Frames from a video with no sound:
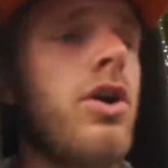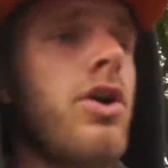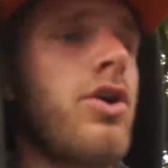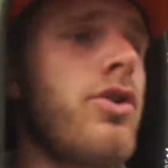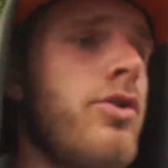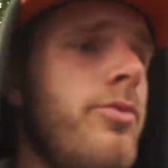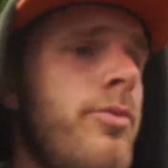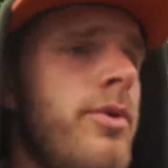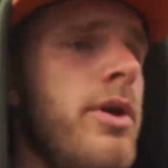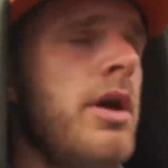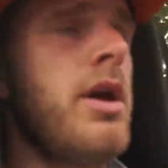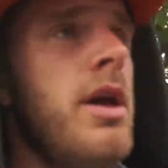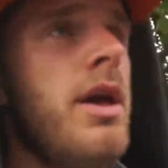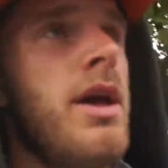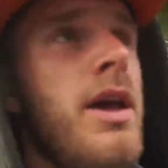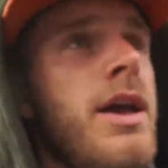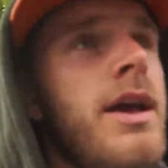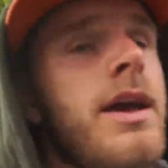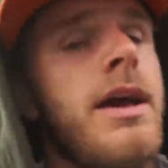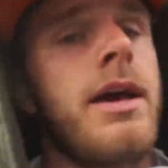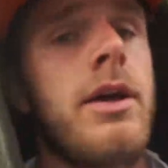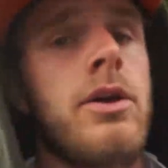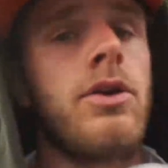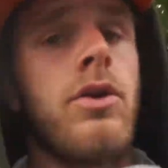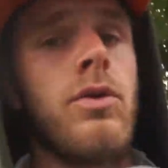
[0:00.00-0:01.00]
home,
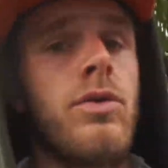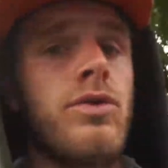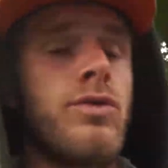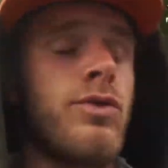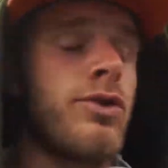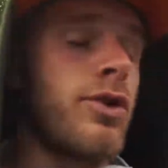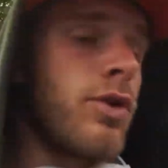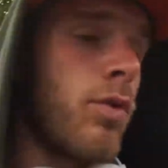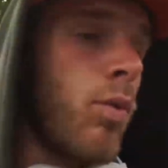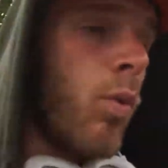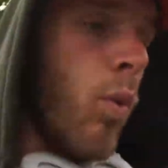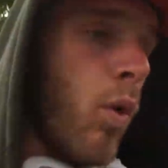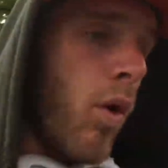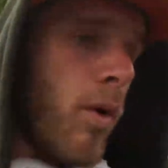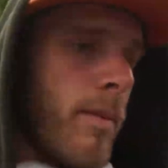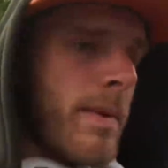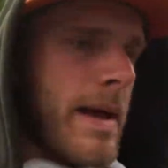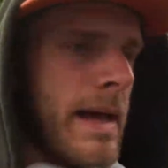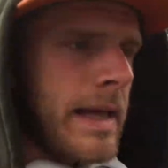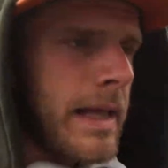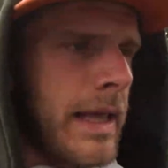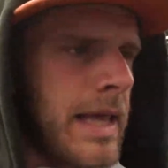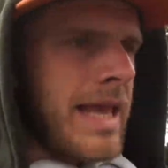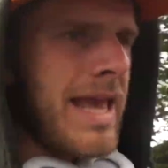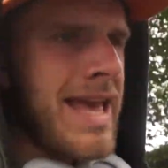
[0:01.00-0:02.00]
and I was going to walk
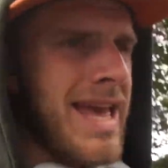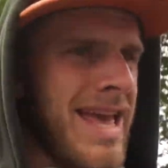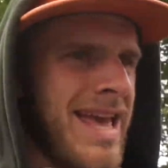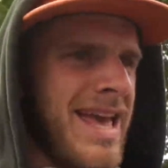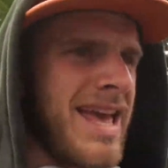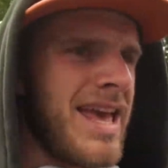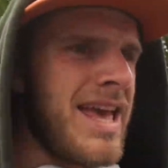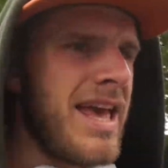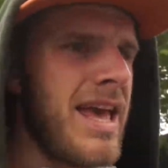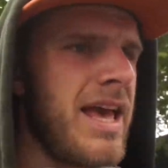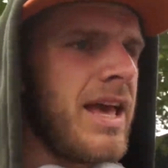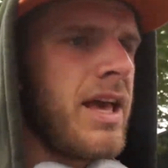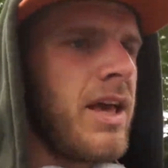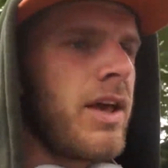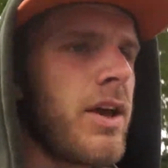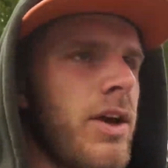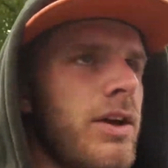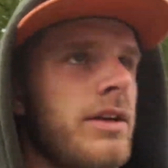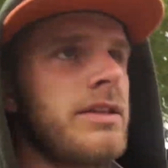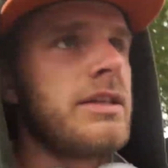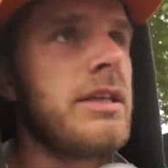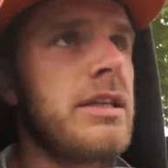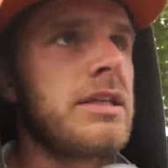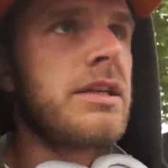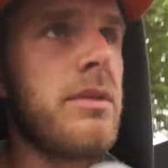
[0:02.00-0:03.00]
back
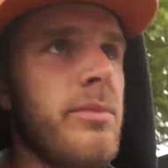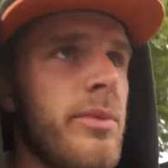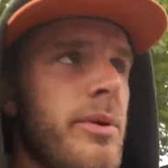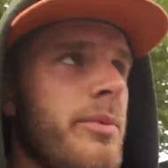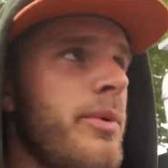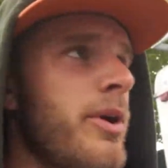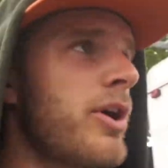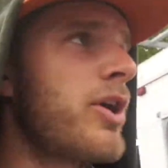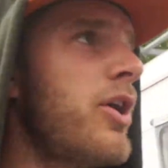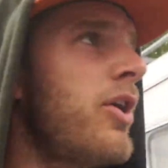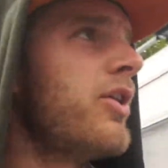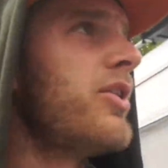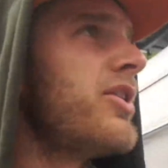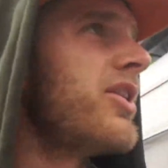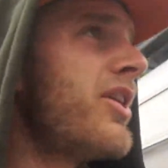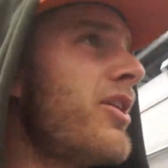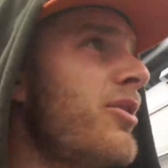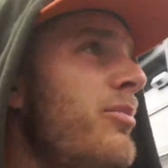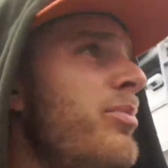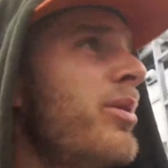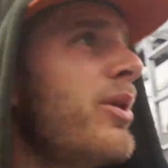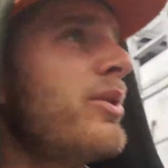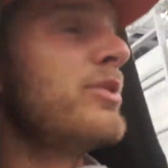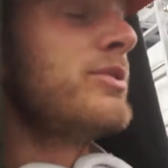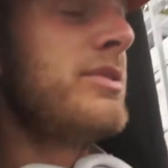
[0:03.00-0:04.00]
because this can be my cardio
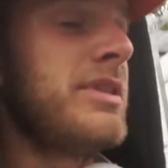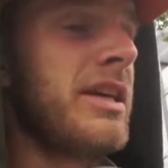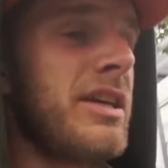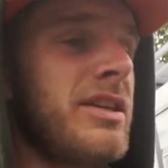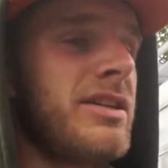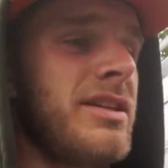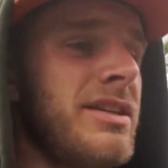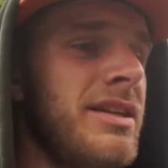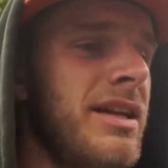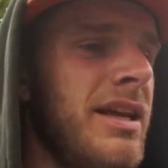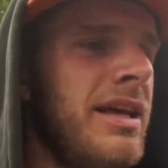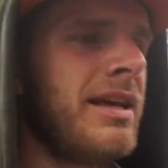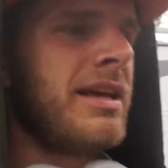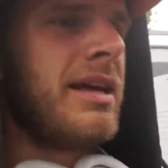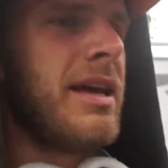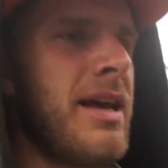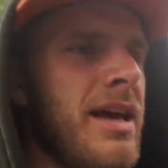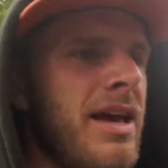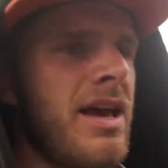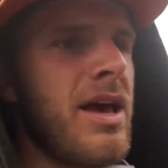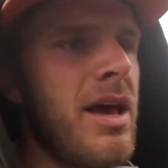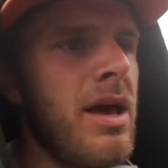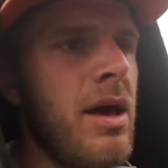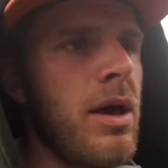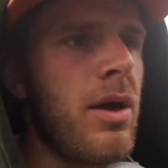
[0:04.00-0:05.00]
post session.
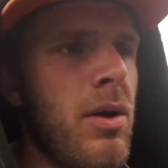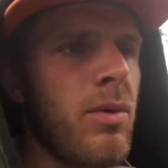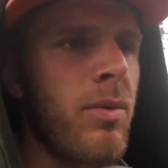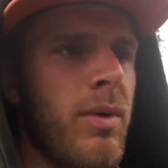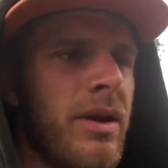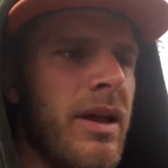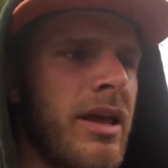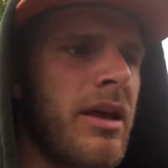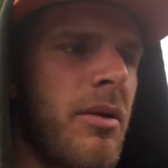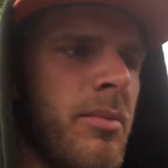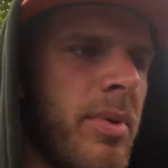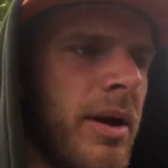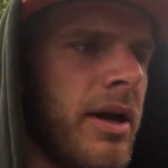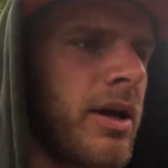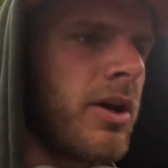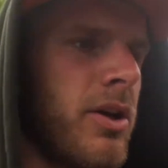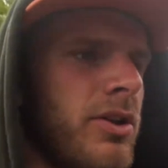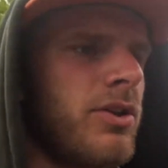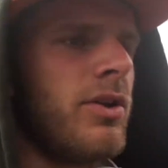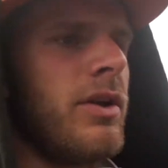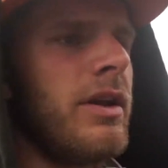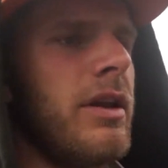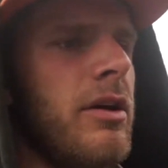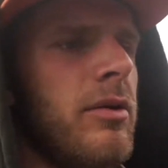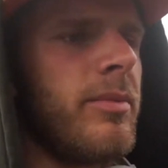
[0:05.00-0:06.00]
When I get back, I'll
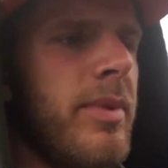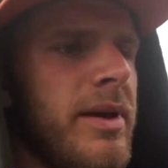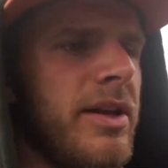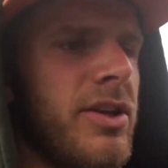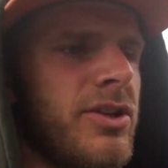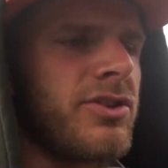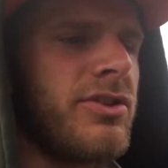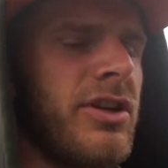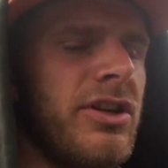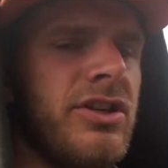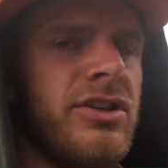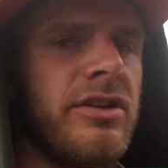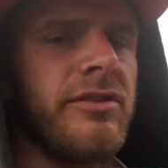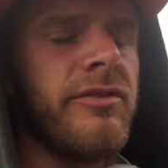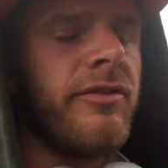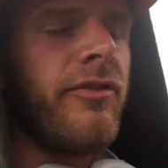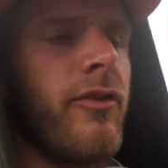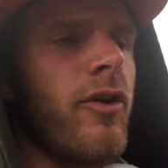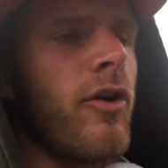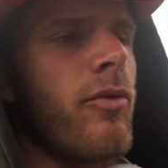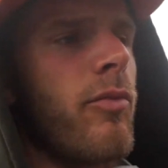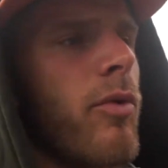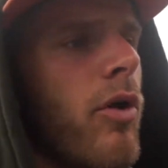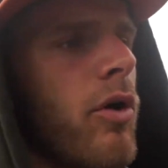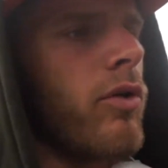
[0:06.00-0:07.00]
do a little bit of stretching and
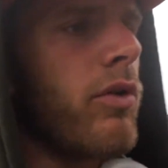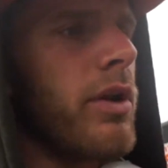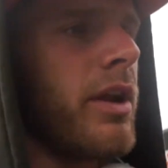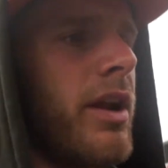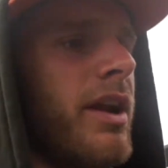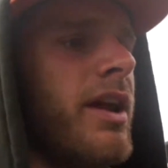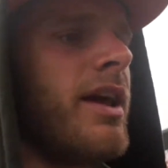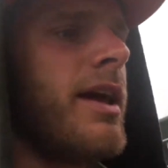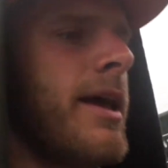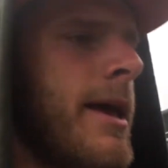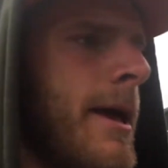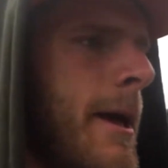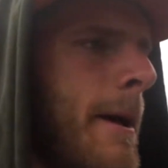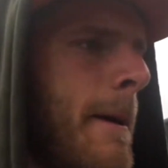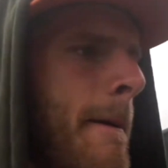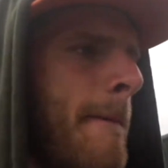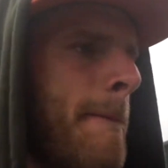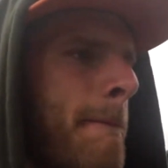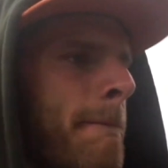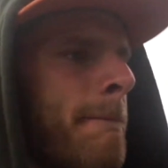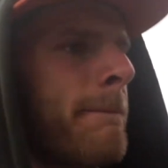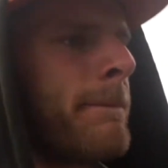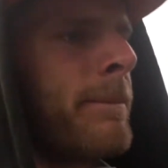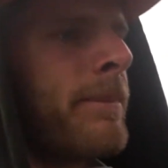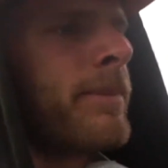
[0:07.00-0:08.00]
foam rolling
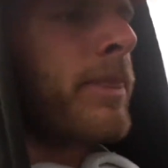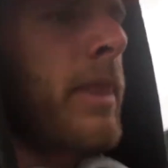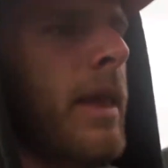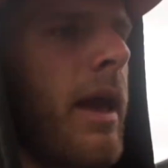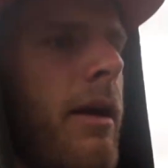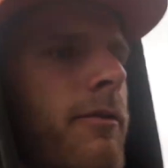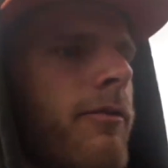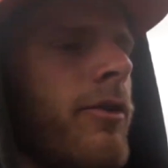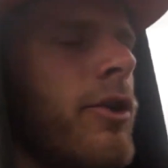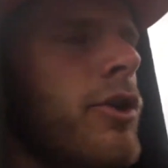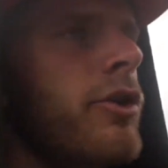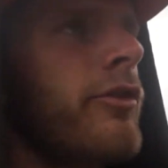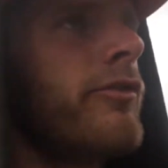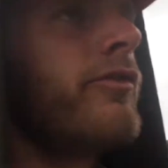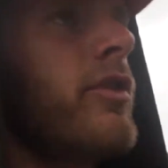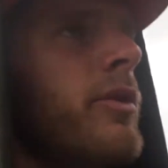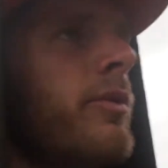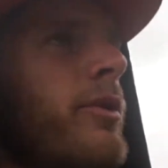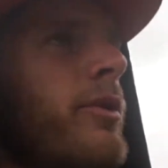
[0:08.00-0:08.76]
and recovery